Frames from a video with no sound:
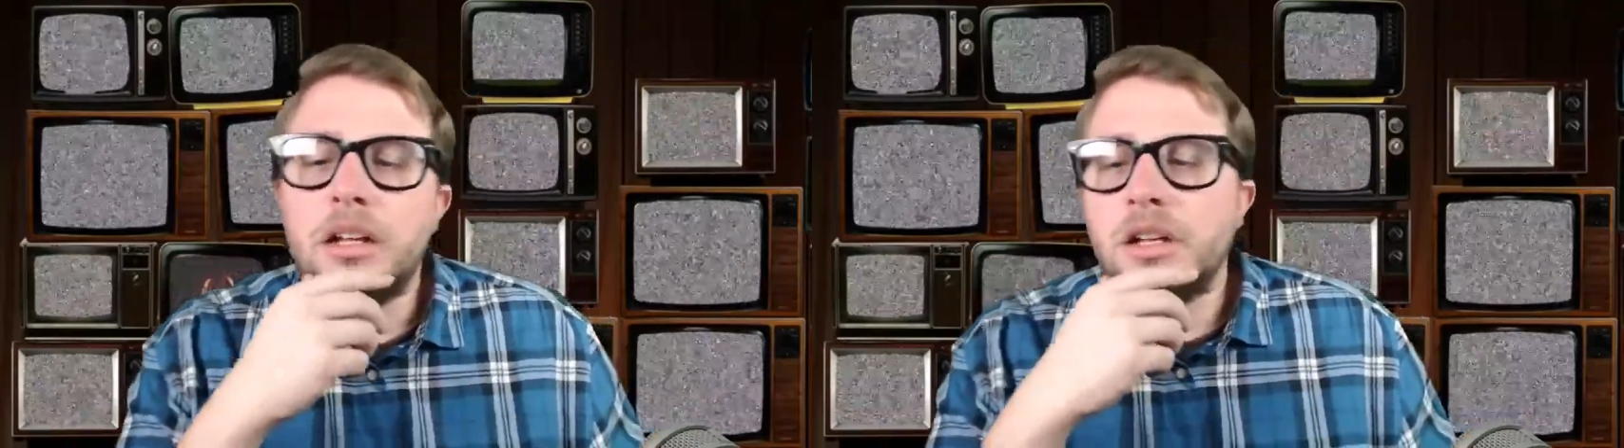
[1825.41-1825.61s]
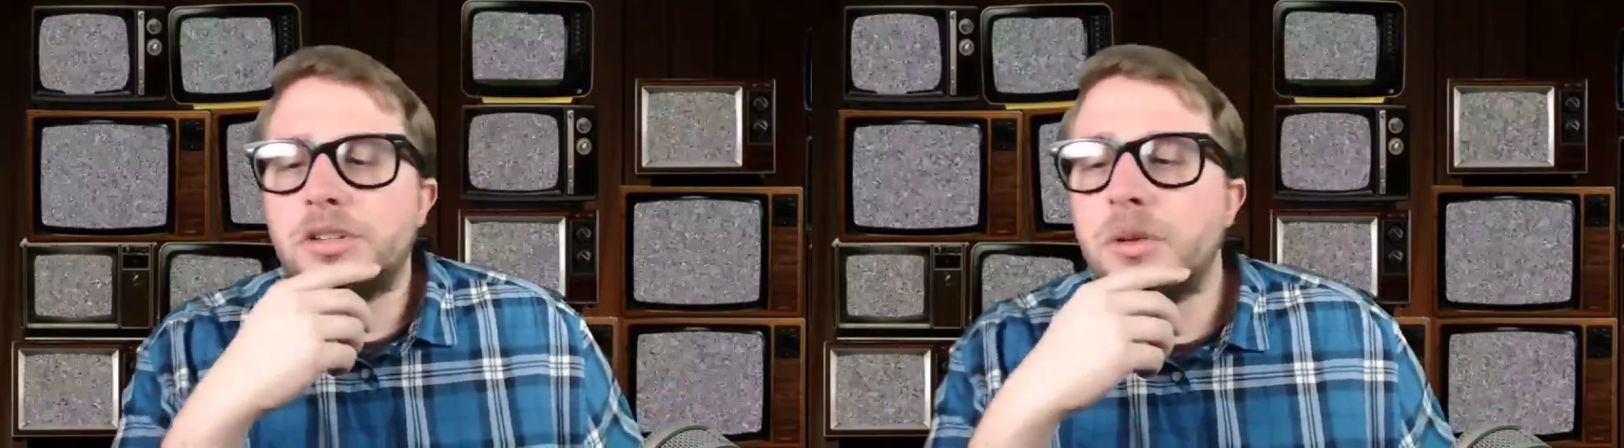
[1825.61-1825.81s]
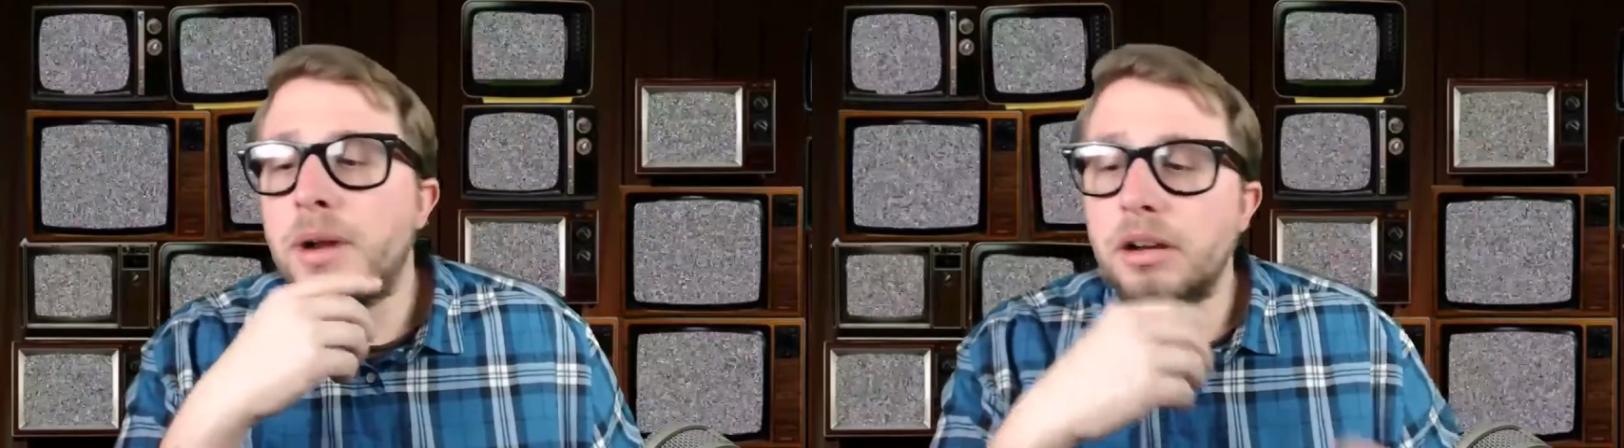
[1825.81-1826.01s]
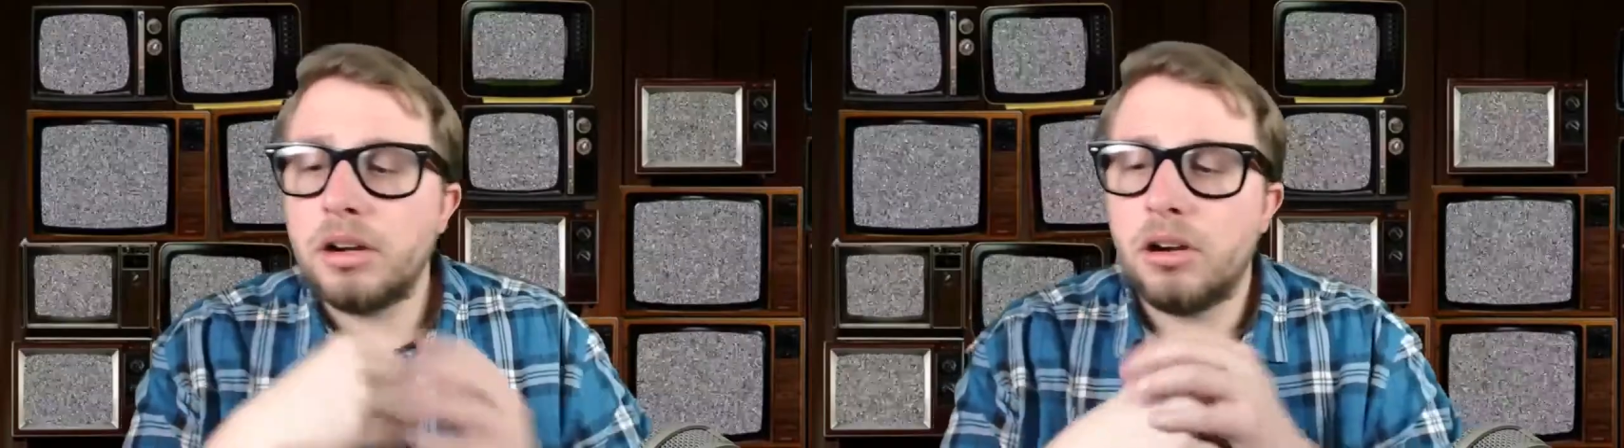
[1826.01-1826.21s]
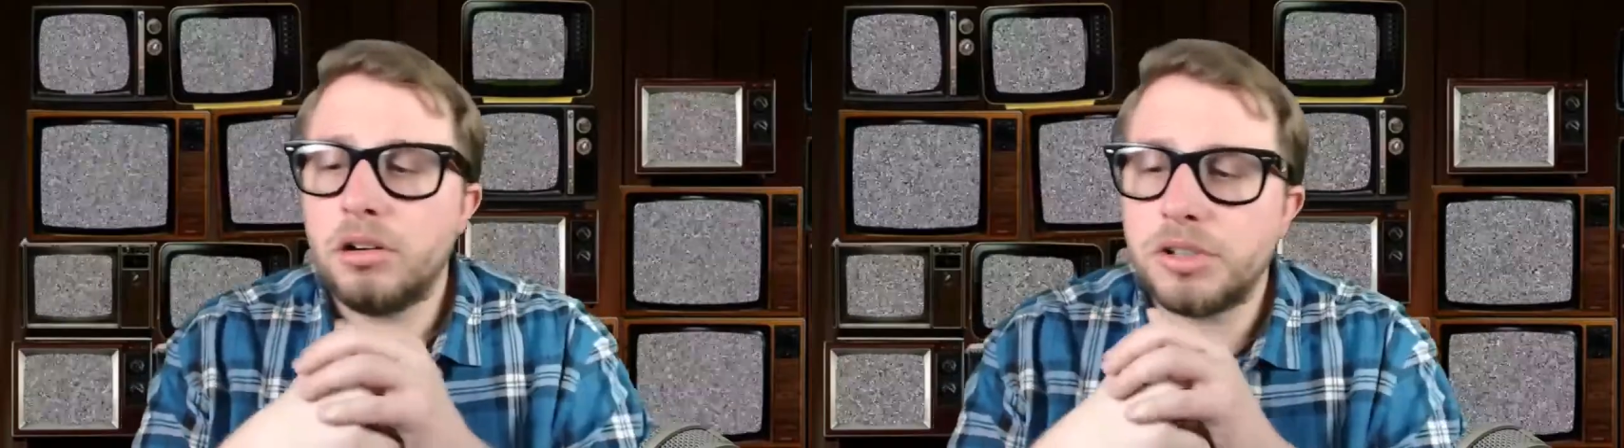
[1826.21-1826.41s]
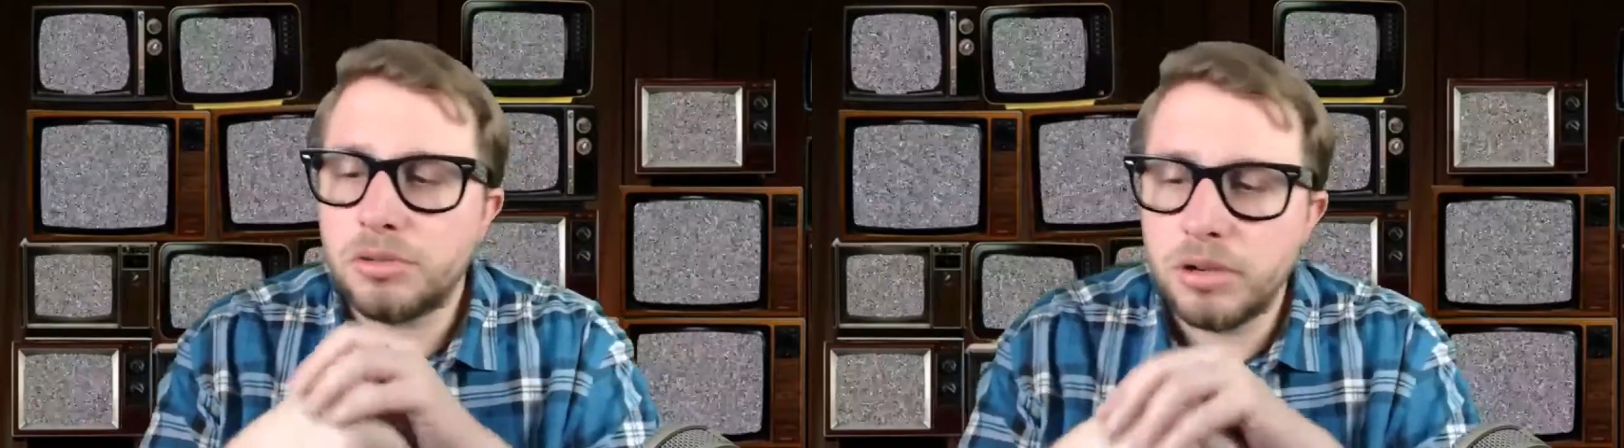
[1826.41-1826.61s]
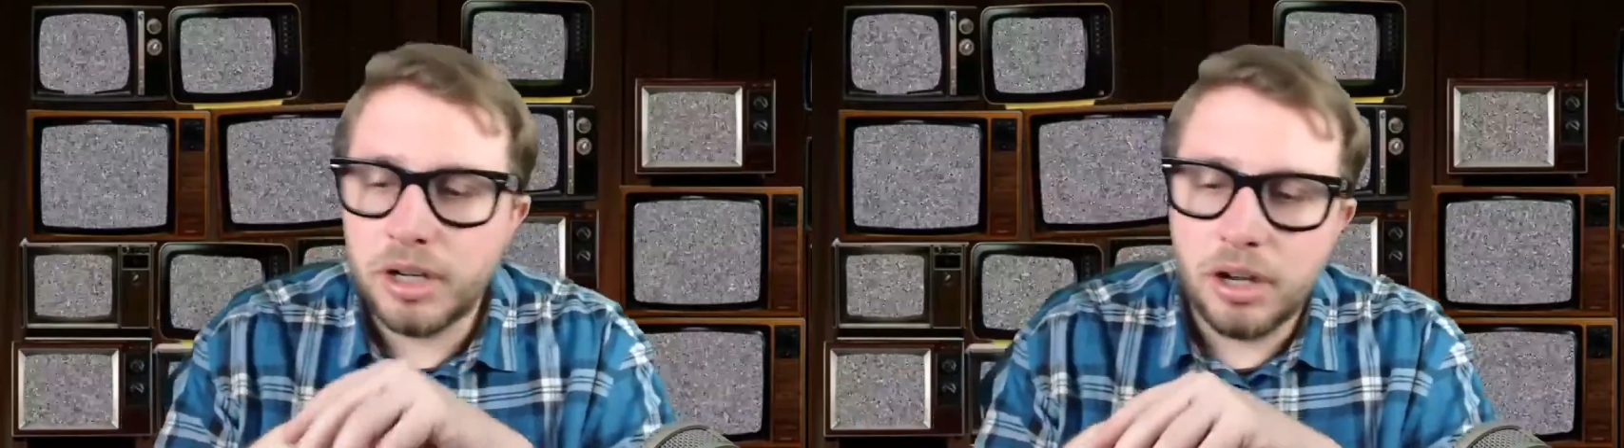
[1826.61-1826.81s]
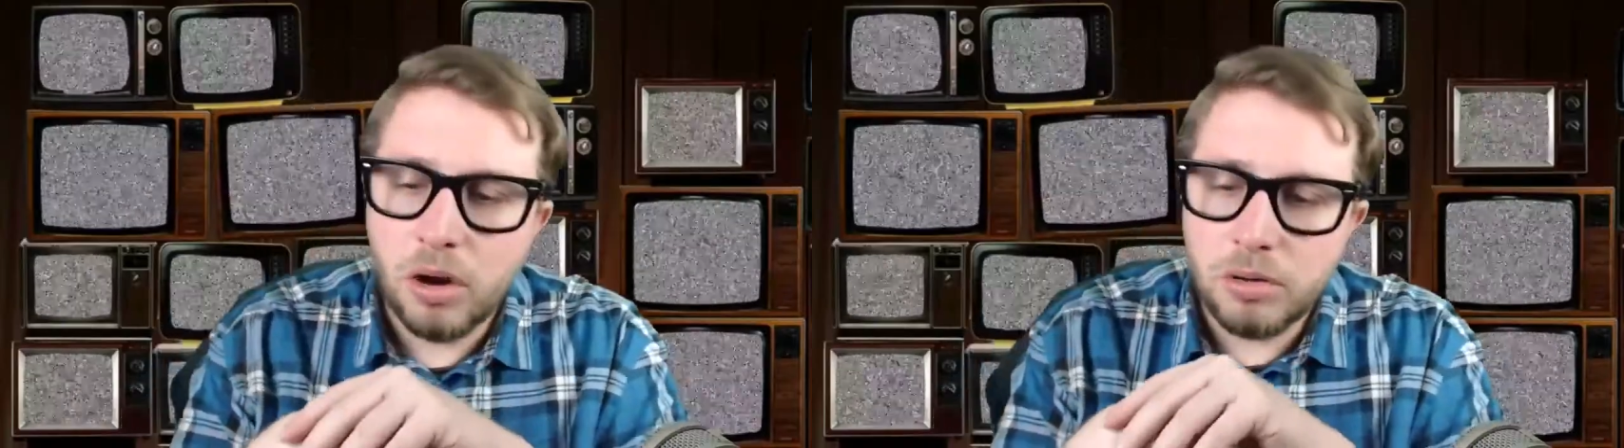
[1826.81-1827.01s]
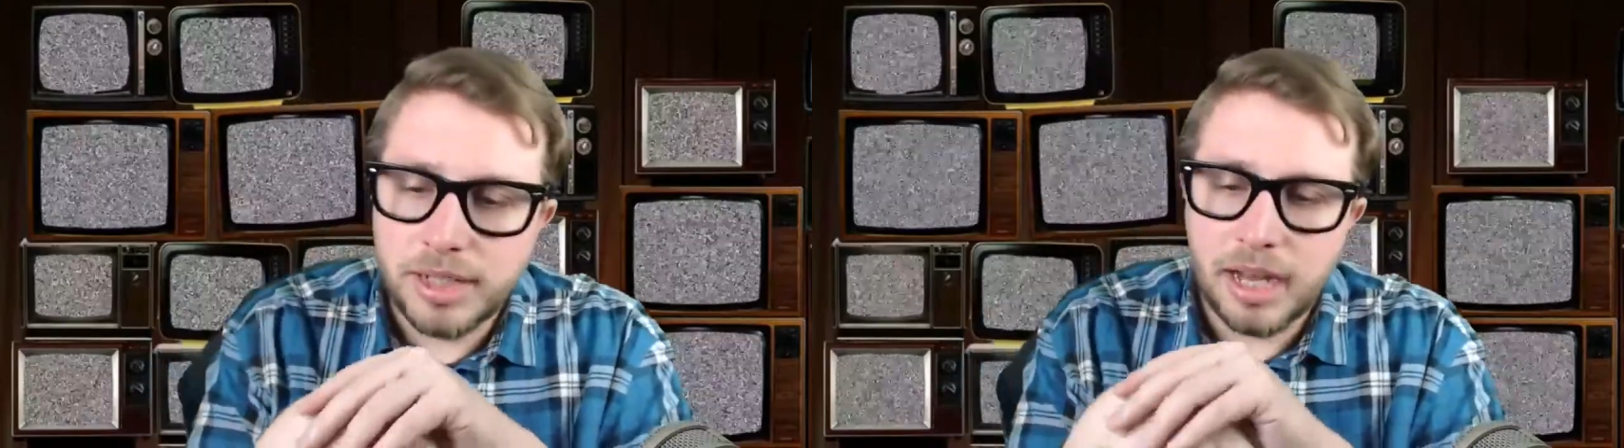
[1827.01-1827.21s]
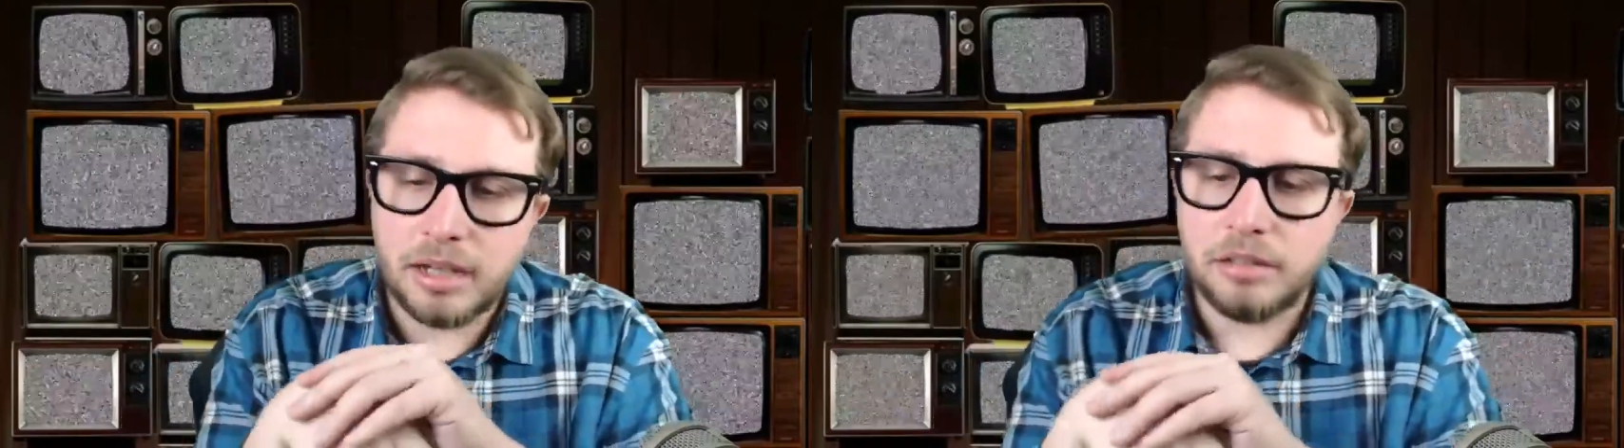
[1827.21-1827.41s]
So American Horror Story
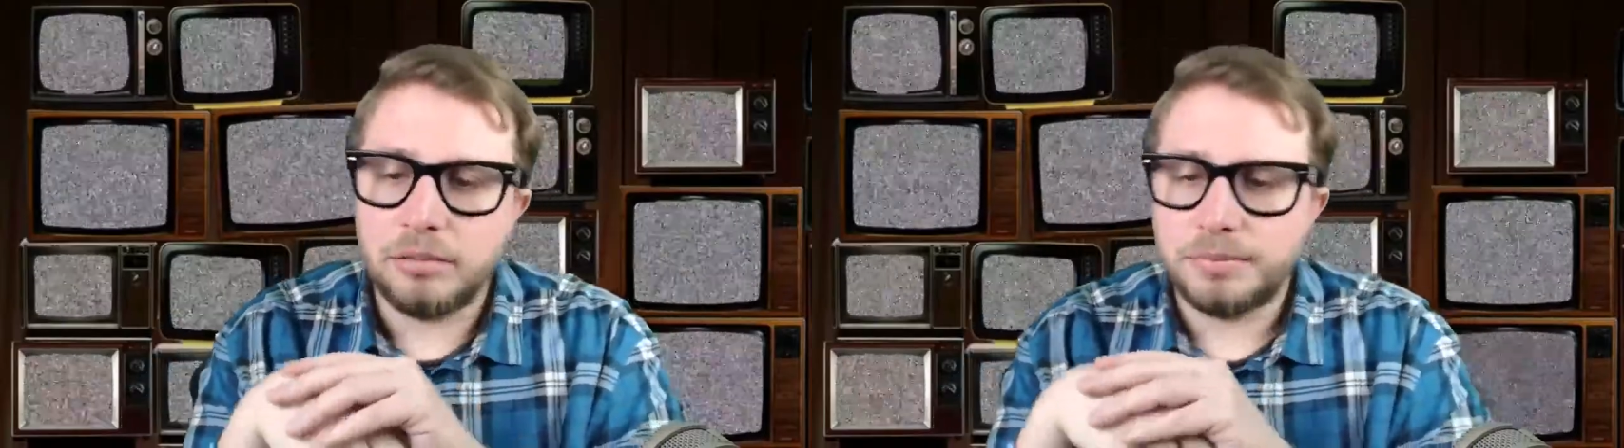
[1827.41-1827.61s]
Hotel.